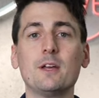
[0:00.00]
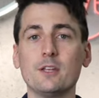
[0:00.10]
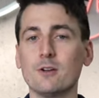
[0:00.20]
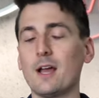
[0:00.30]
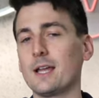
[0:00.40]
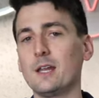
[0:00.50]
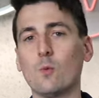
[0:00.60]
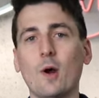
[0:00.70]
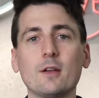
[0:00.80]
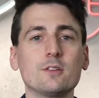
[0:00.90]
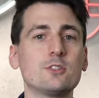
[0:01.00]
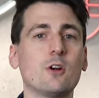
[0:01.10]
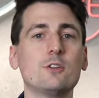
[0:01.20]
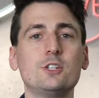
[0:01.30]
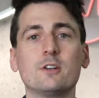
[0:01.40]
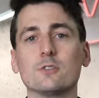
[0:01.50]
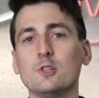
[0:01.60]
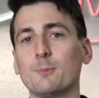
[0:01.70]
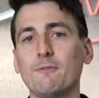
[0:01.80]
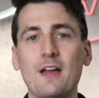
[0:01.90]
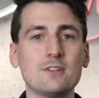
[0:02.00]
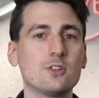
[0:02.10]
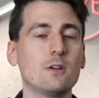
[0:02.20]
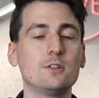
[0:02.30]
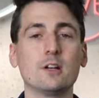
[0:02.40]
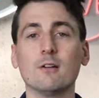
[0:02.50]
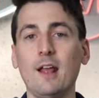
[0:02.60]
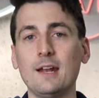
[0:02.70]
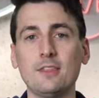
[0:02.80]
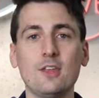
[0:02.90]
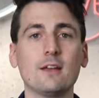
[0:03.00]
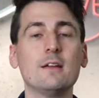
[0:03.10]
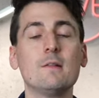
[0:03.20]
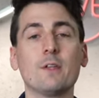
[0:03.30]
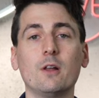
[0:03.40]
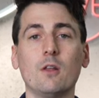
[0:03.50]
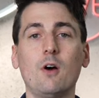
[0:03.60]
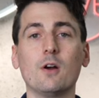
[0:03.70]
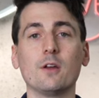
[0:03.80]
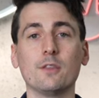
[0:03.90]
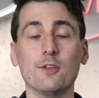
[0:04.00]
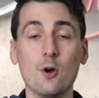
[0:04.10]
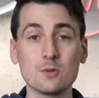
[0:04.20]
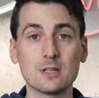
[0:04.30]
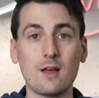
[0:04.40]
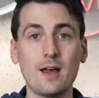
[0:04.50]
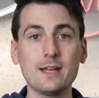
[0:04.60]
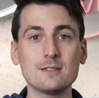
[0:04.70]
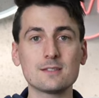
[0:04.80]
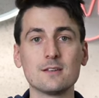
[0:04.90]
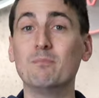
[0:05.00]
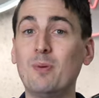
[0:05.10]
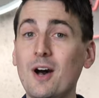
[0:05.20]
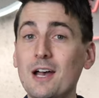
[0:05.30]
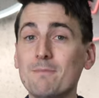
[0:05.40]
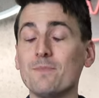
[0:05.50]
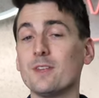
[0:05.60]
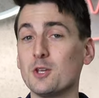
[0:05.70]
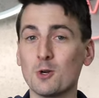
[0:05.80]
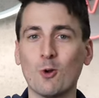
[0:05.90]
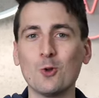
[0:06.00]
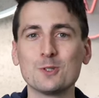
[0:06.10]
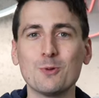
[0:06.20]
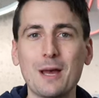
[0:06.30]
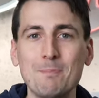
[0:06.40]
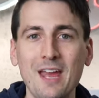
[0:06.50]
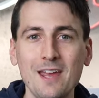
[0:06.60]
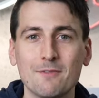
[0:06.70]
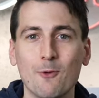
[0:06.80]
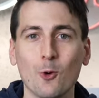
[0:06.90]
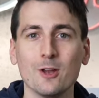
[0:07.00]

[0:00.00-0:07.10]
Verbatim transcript: You're not getting wireless charging or super fast charging or anything along those lines, but you're also not paying for